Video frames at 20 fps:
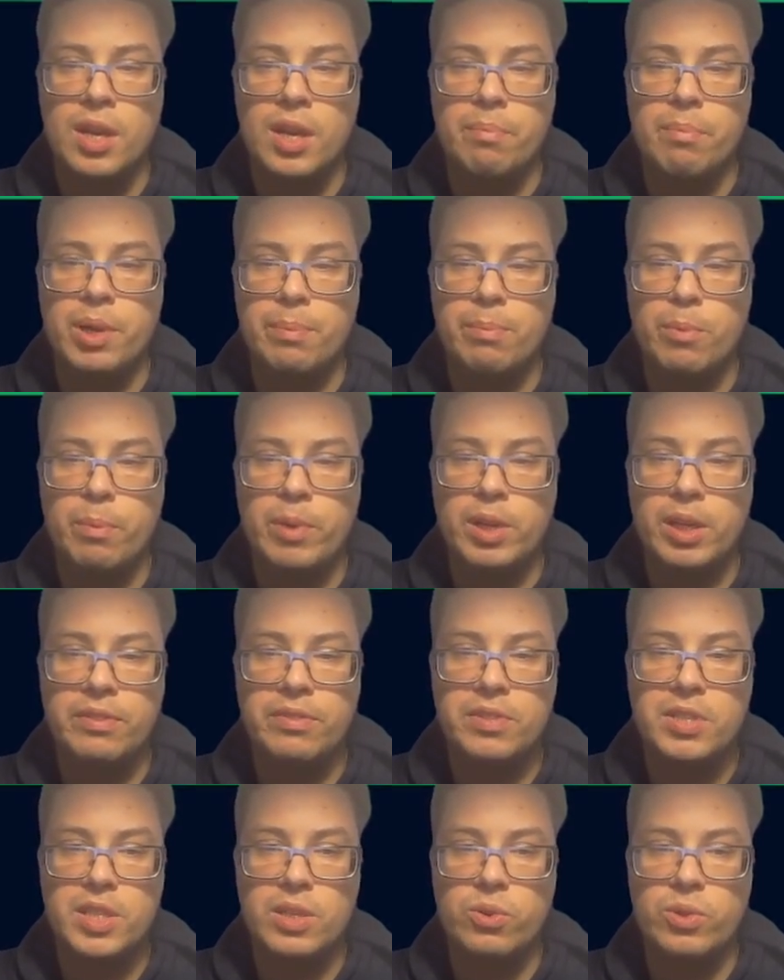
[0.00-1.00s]
But more
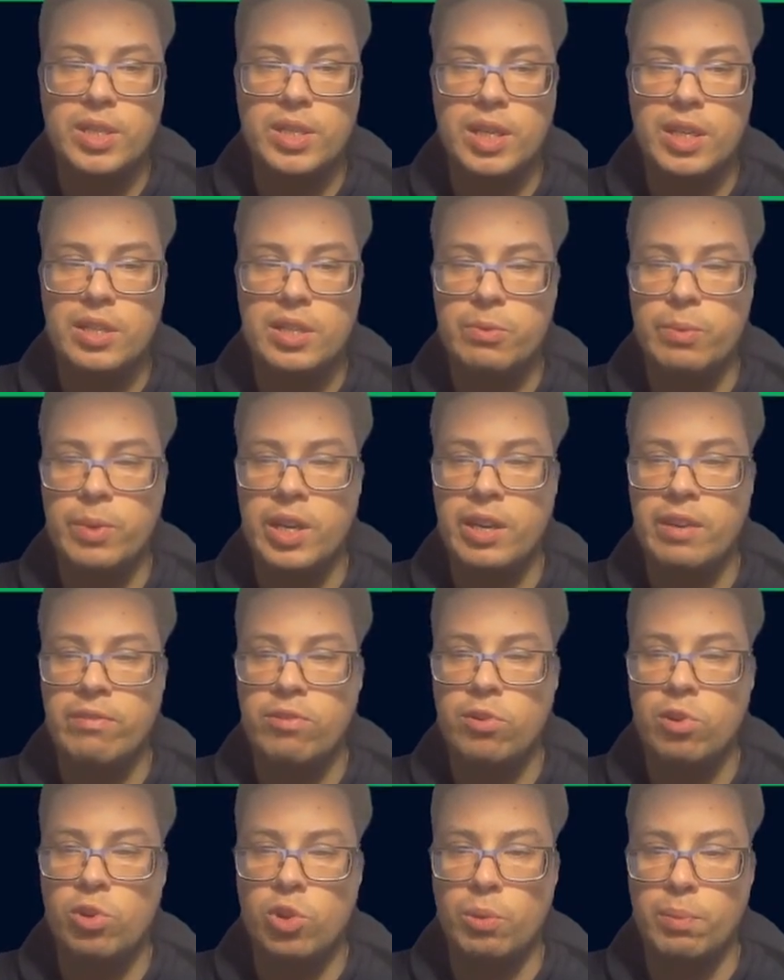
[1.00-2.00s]
magnificent results we have
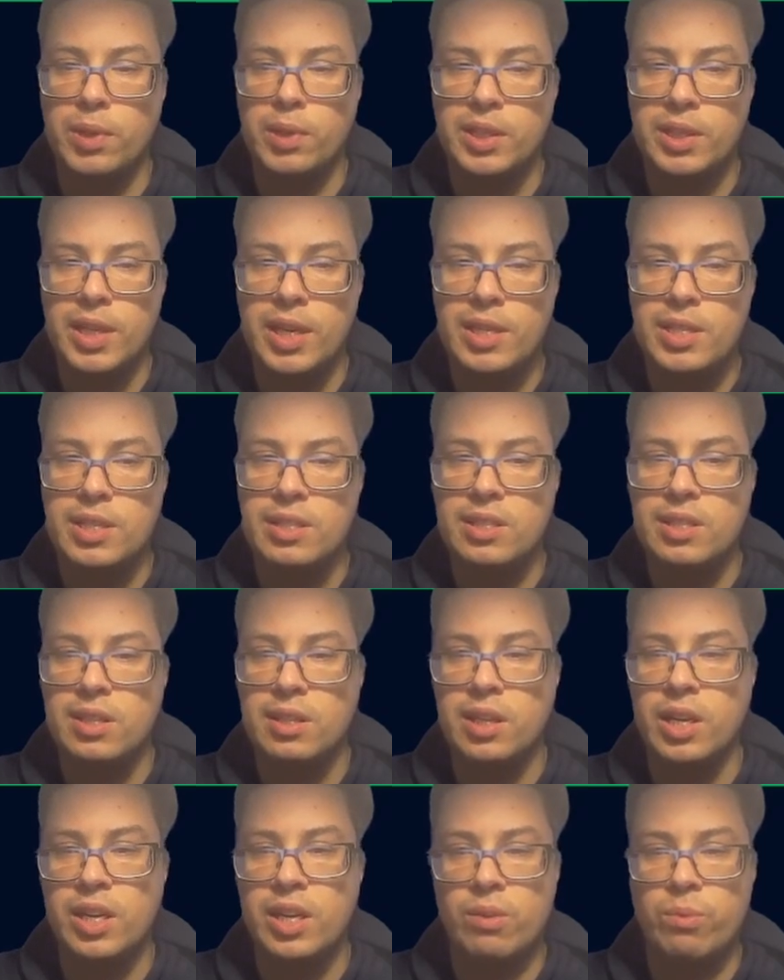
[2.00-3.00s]
for complex cases,
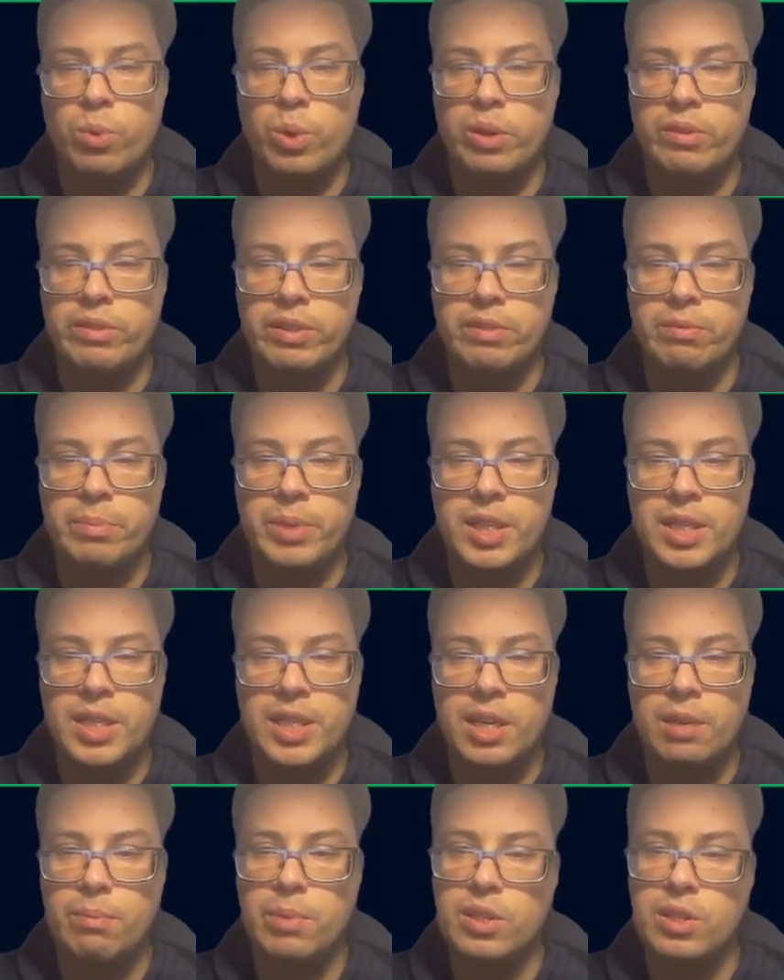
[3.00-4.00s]
like work with big
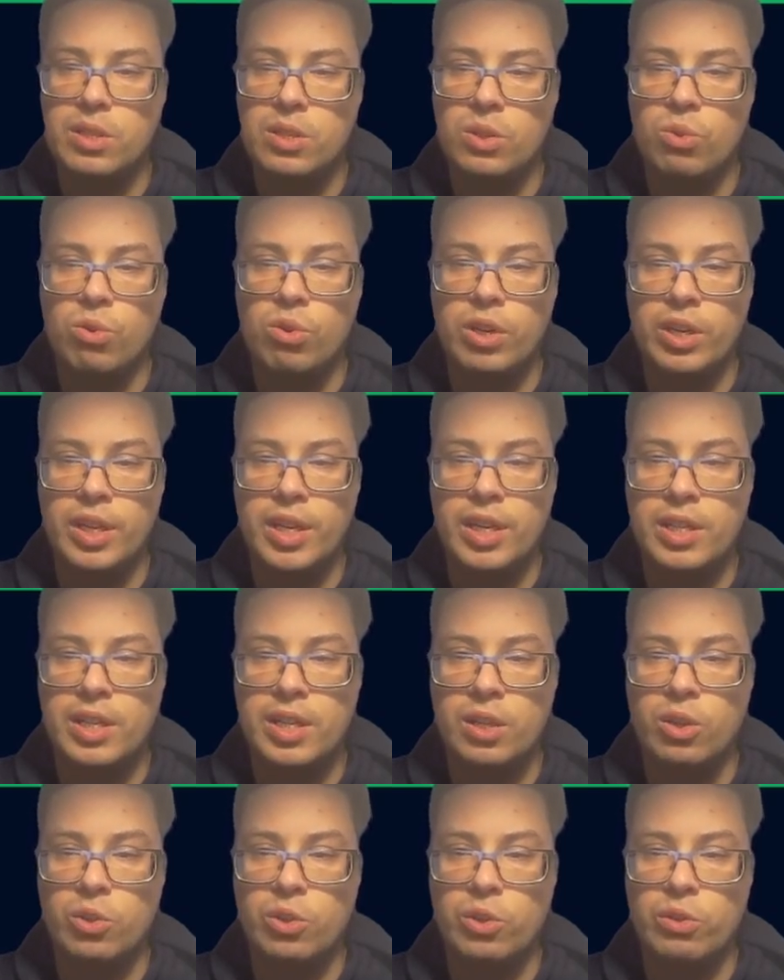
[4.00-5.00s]
tables or get a
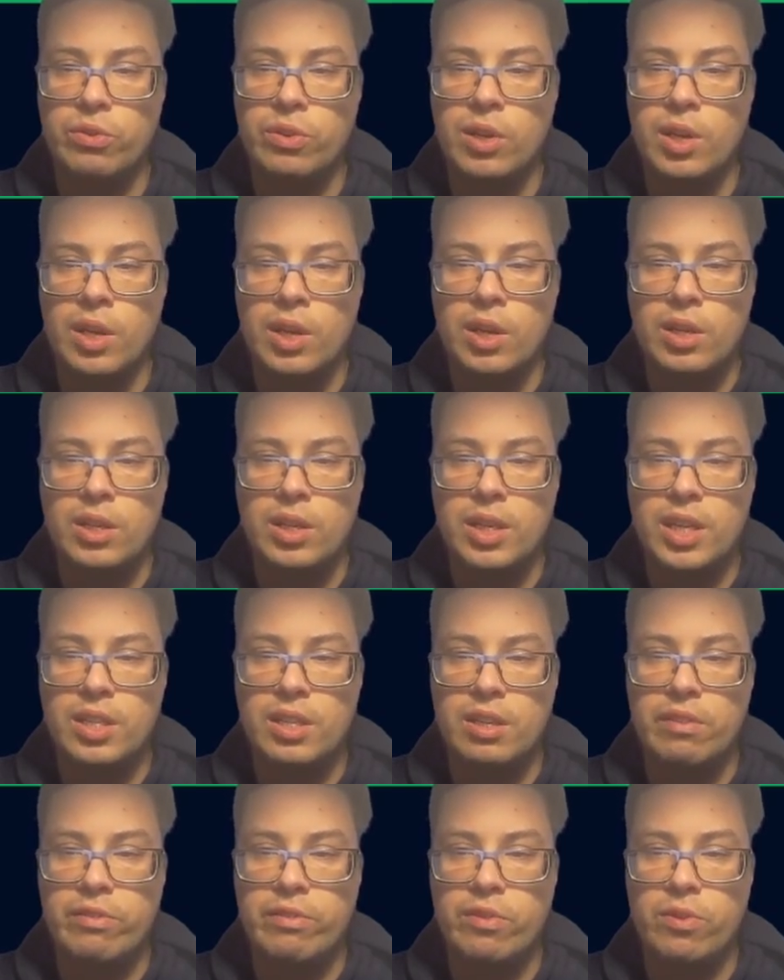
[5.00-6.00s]
lot of
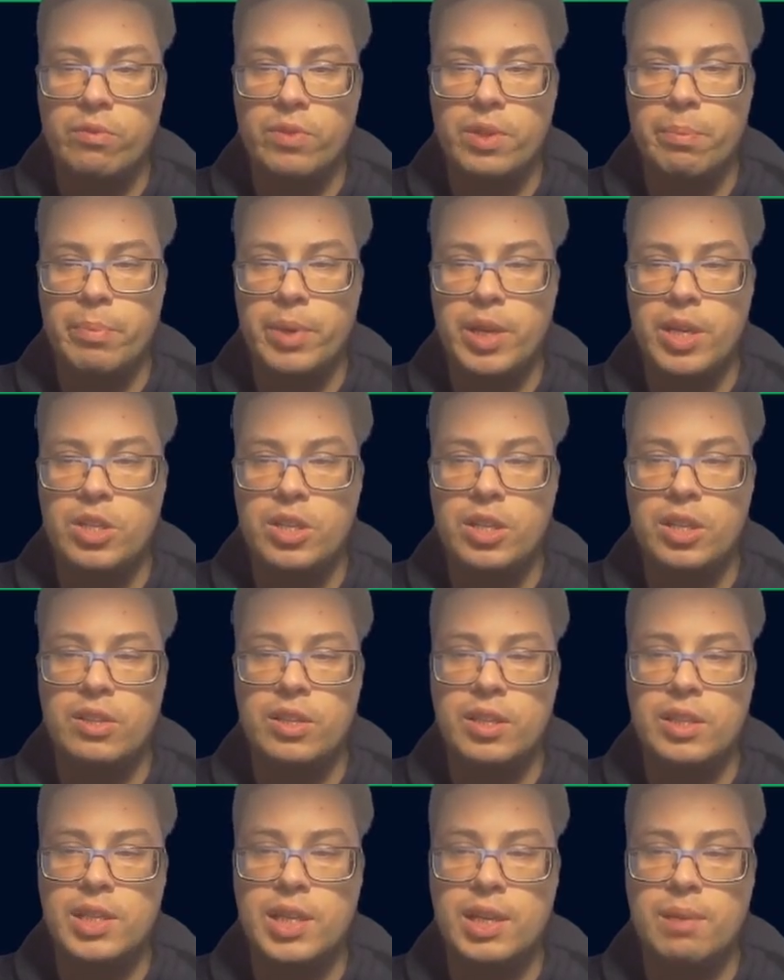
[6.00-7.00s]
data from the page in
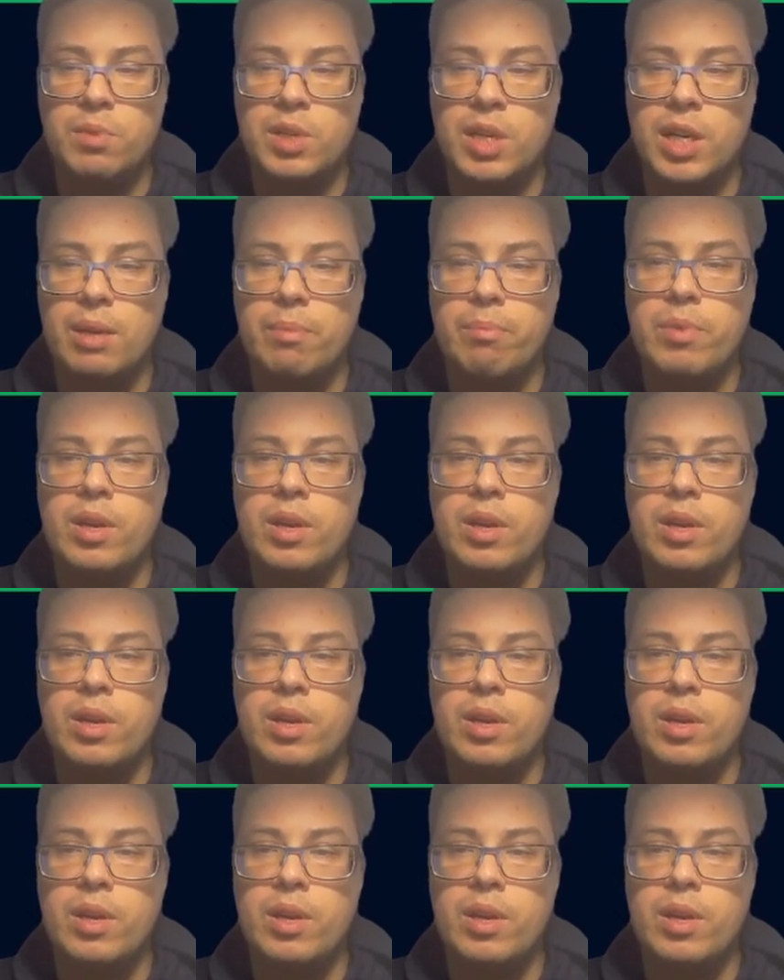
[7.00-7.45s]
the same time.